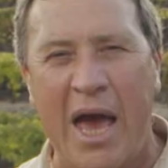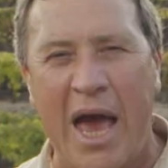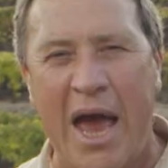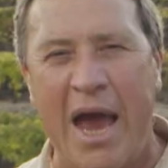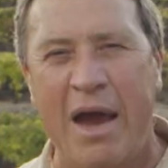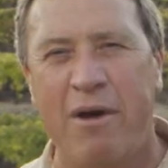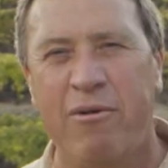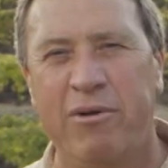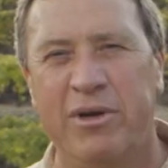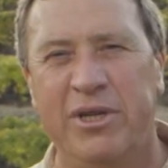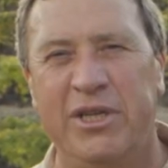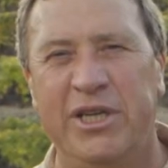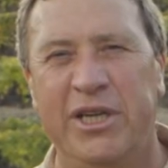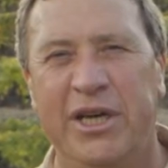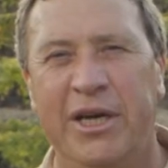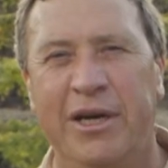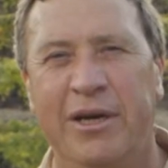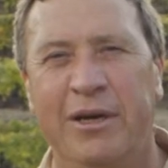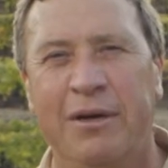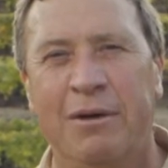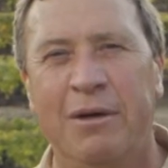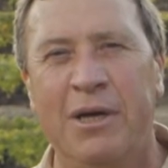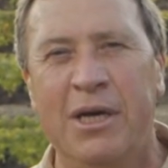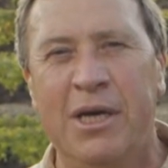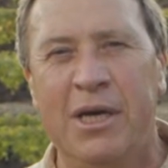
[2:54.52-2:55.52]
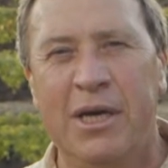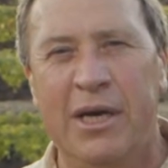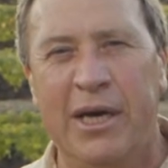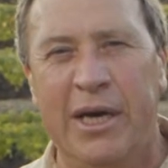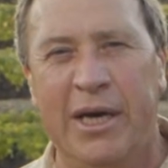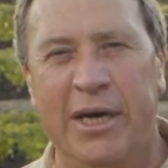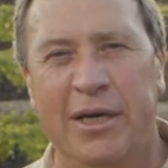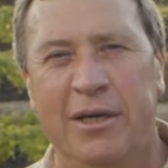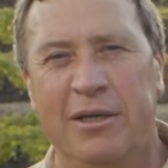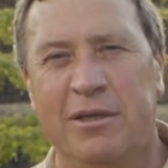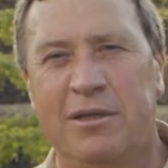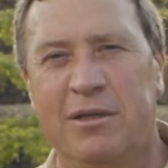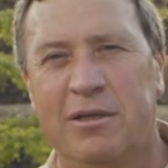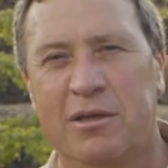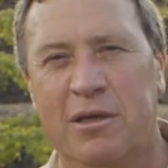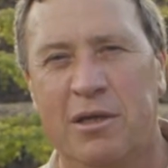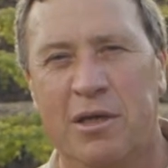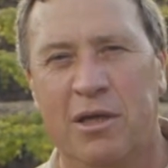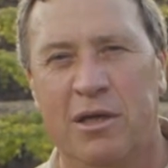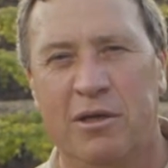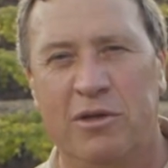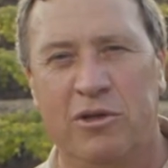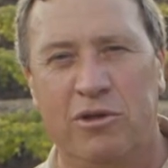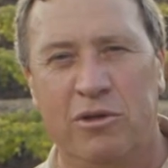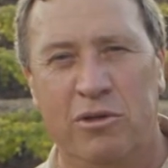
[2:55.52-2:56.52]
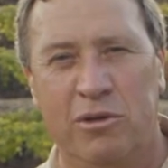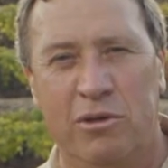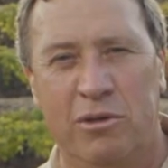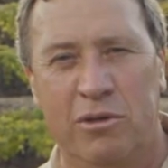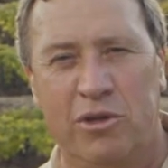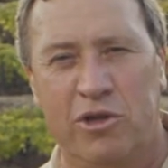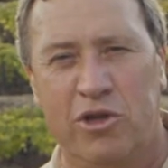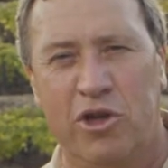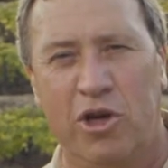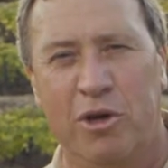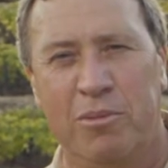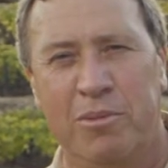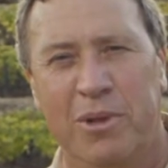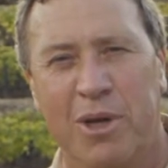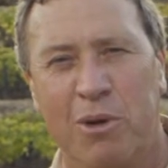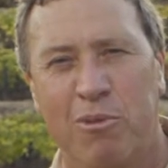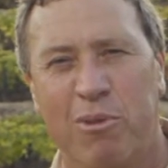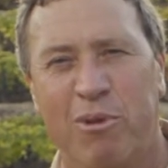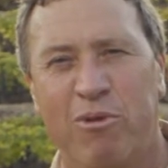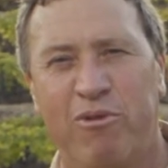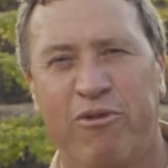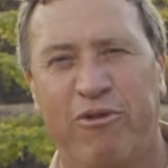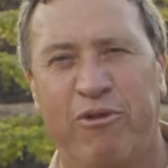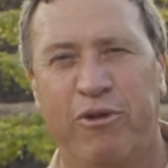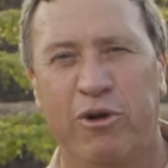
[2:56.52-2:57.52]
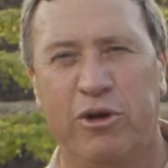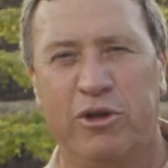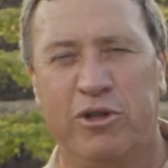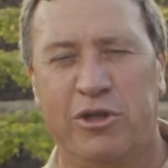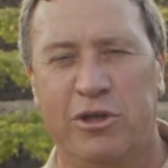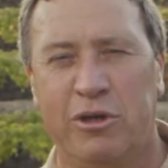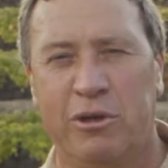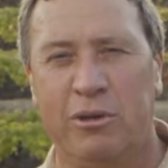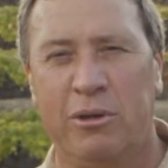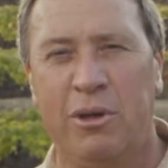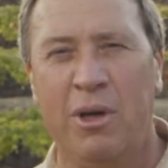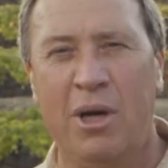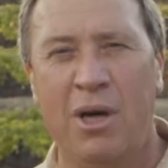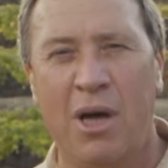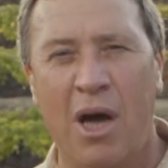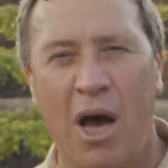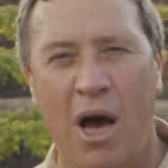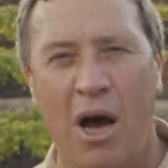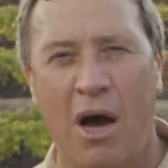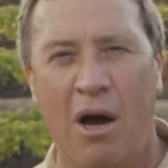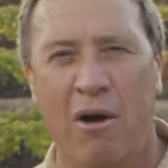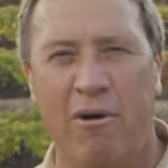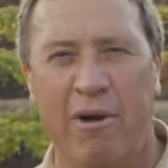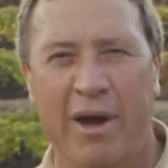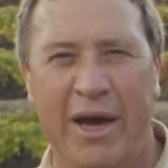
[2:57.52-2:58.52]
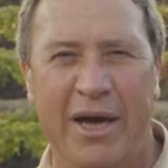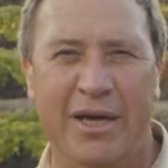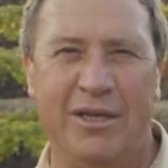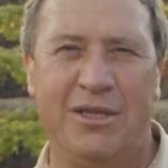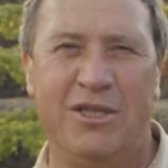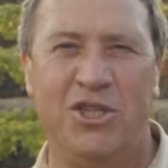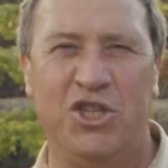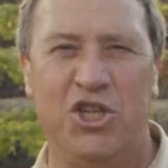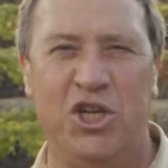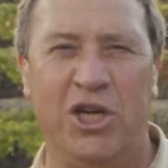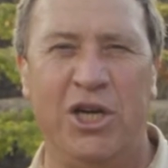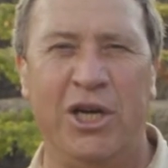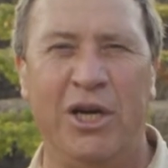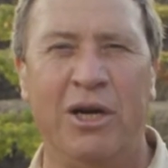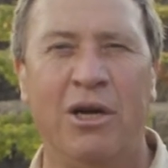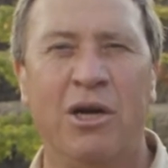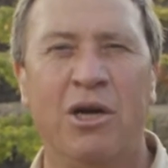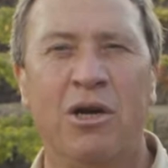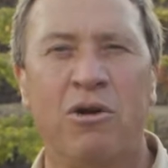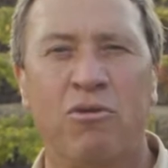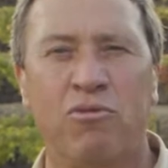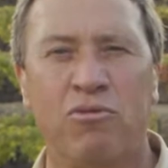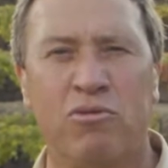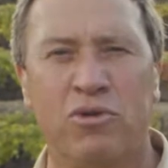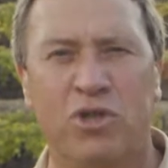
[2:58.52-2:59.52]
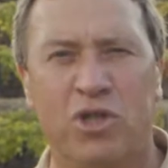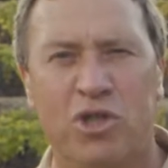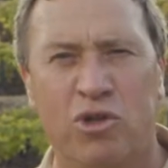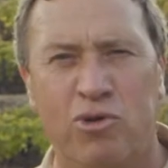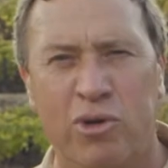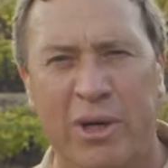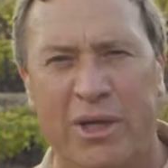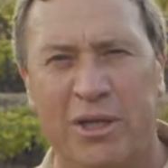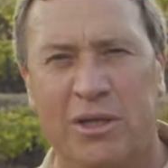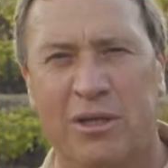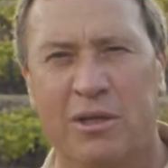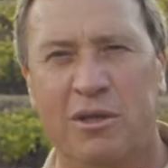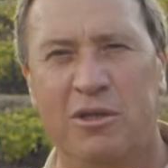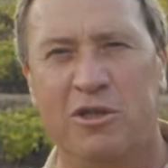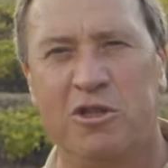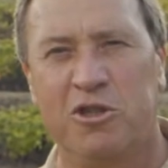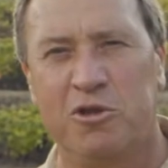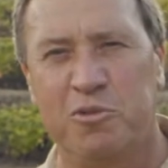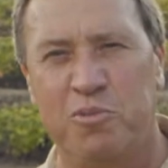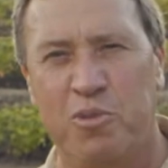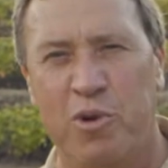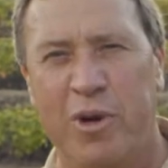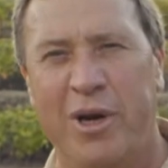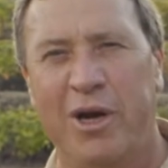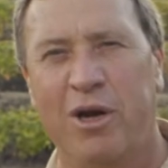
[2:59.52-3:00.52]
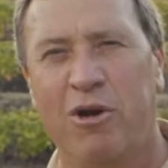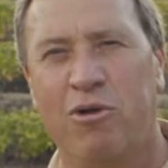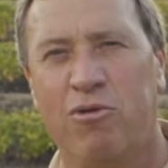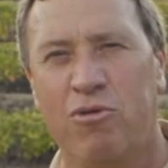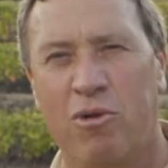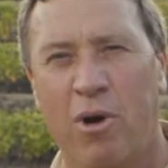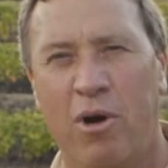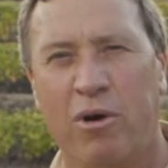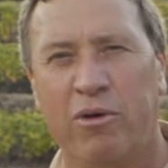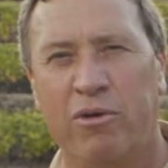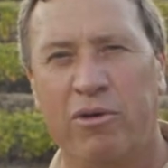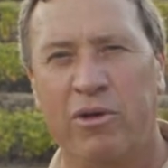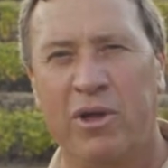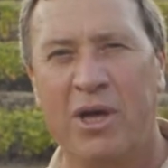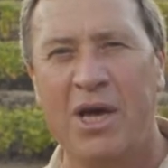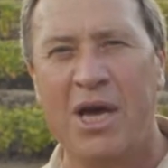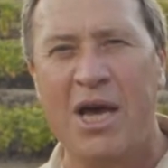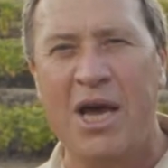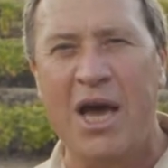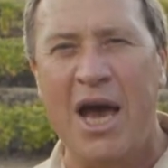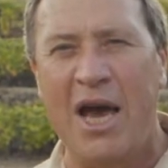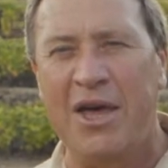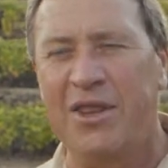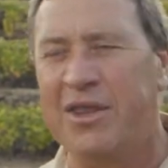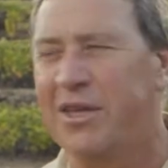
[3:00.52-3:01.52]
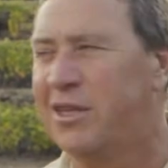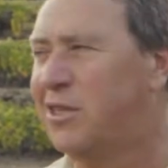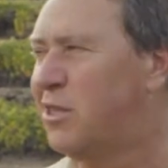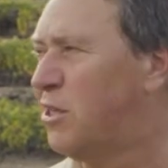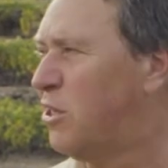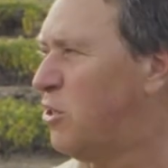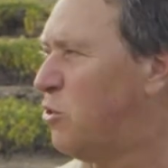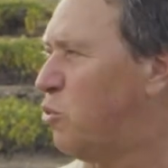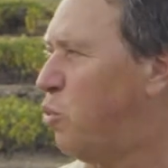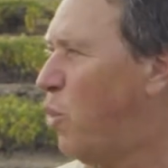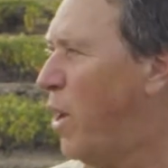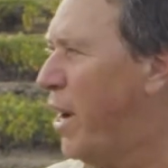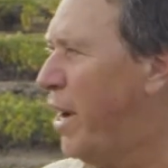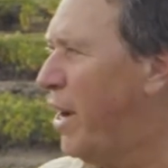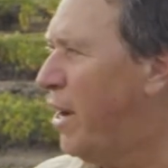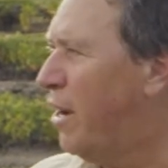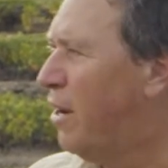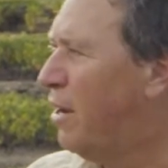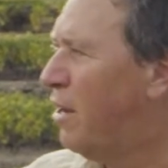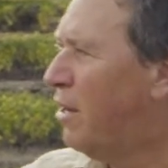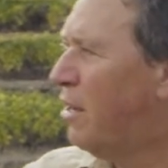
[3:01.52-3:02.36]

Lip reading: arid year is a term that we refer to RSG, restricted spring growth. And this is where